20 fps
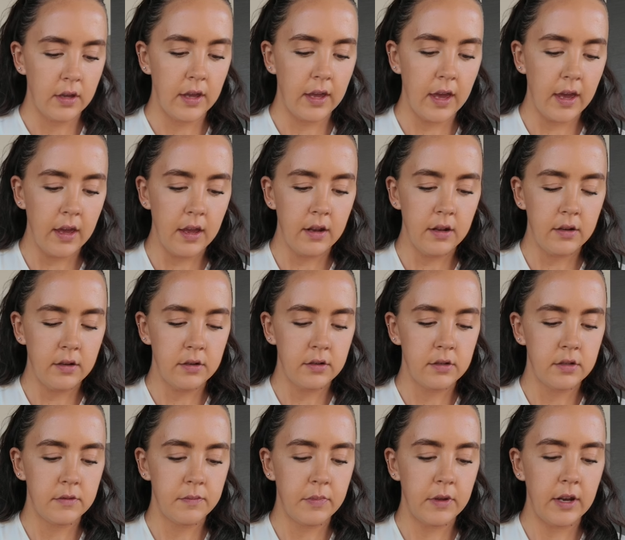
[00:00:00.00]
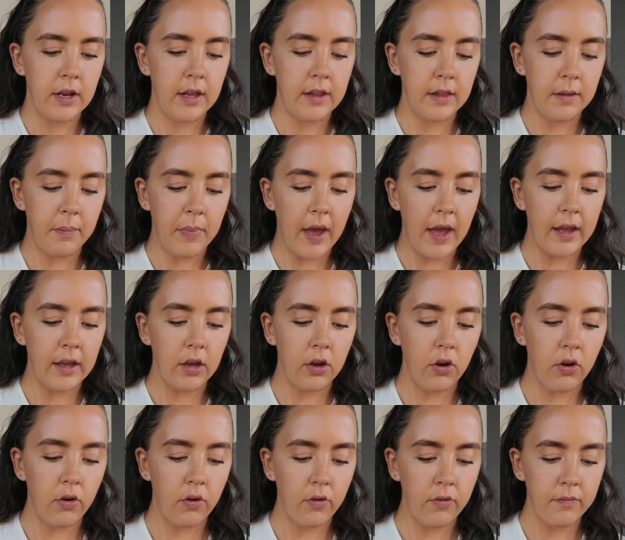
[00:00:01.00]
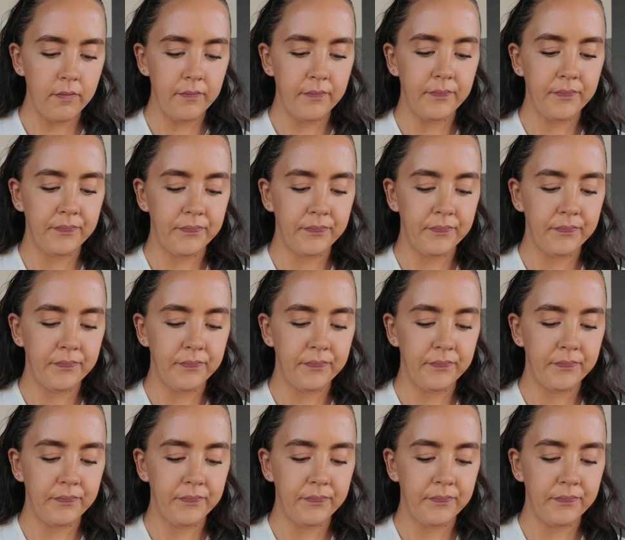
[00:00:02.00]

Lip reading: Again, just put it in the panko.